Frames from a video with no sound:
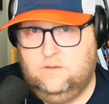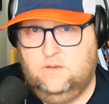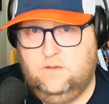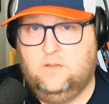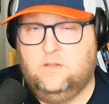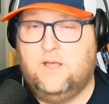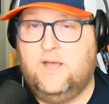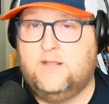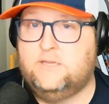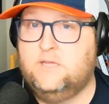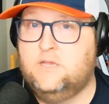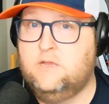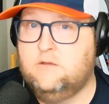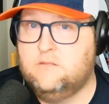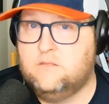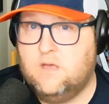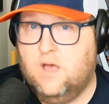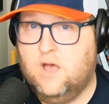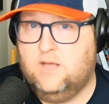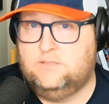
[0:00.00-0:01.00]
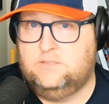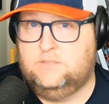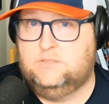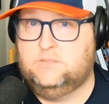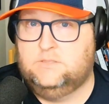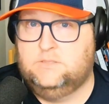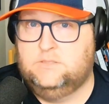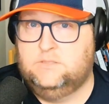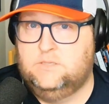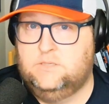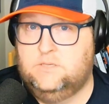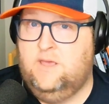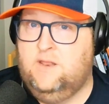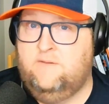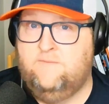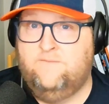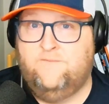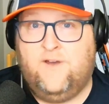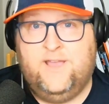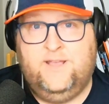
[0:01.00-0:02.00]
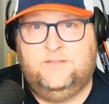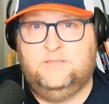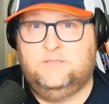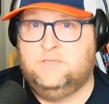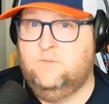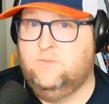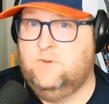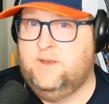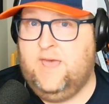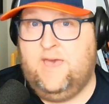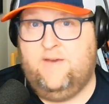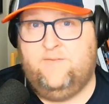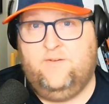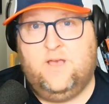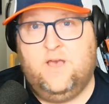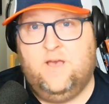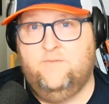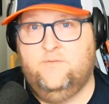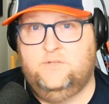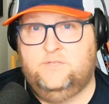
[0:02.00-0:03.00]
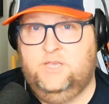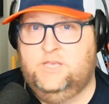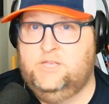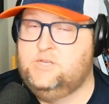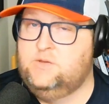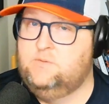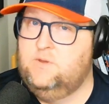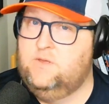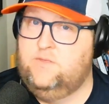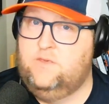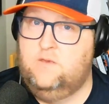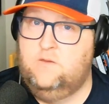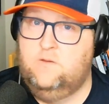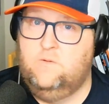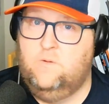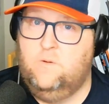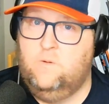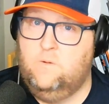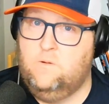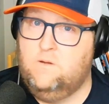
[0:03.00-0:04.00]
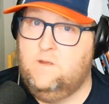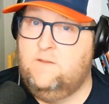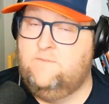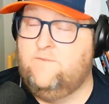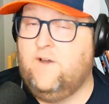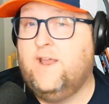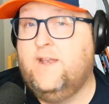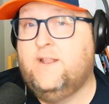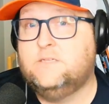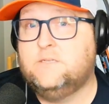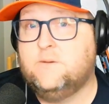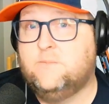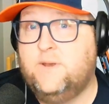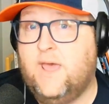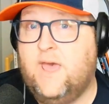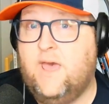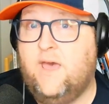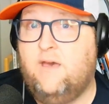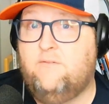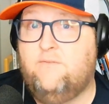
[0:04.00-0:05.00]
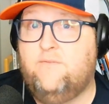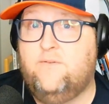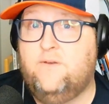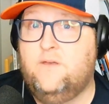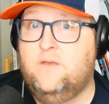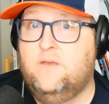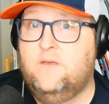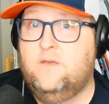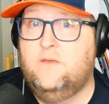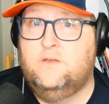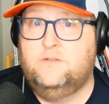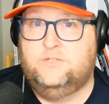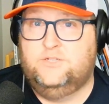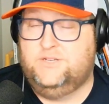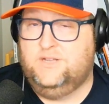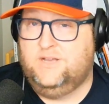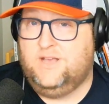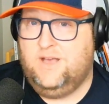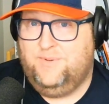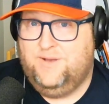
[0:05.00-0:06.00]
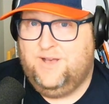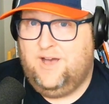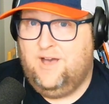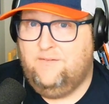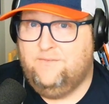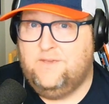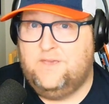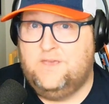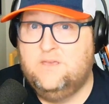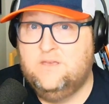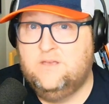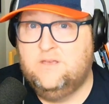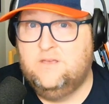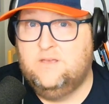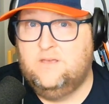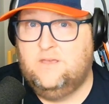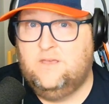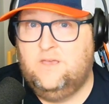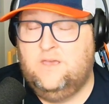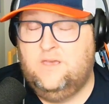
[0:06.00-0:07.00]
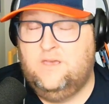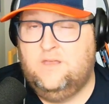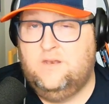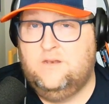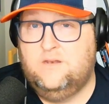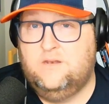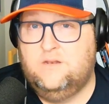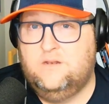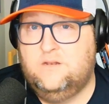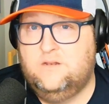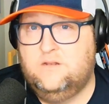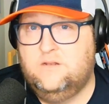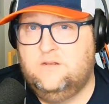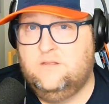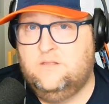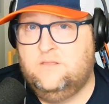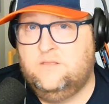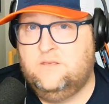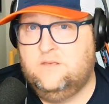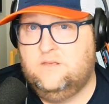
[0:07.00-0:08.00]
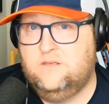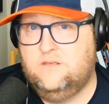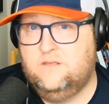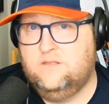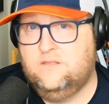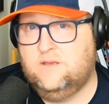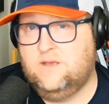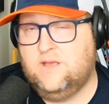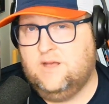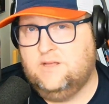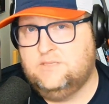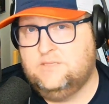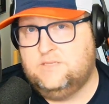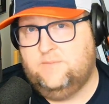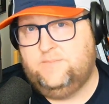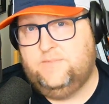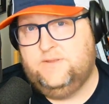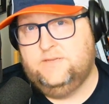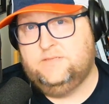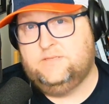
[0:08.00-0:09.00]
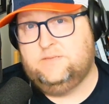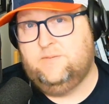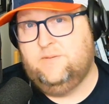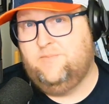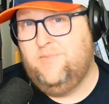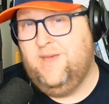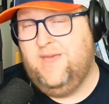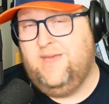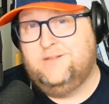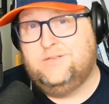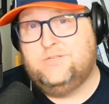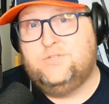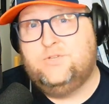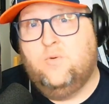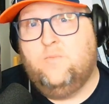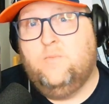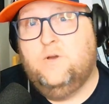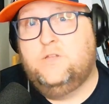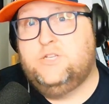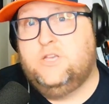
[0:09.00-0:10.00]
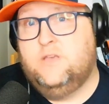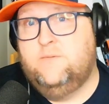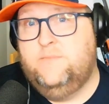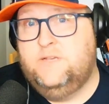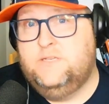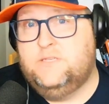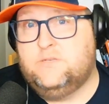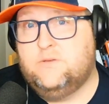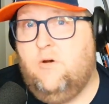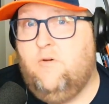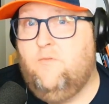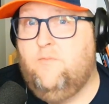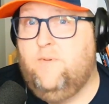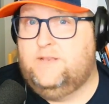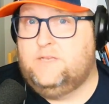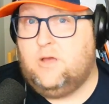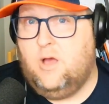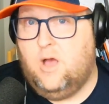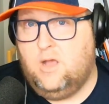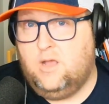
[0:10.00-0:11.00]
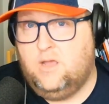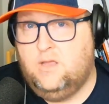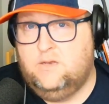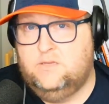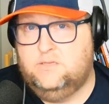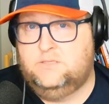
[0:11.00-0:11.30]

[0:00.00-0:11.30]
collecting your thoughts, and inviting someone to have a conversation with you, or inviting someone to have just a cup of coffee. And the concept is that, man, so much can be solved by talking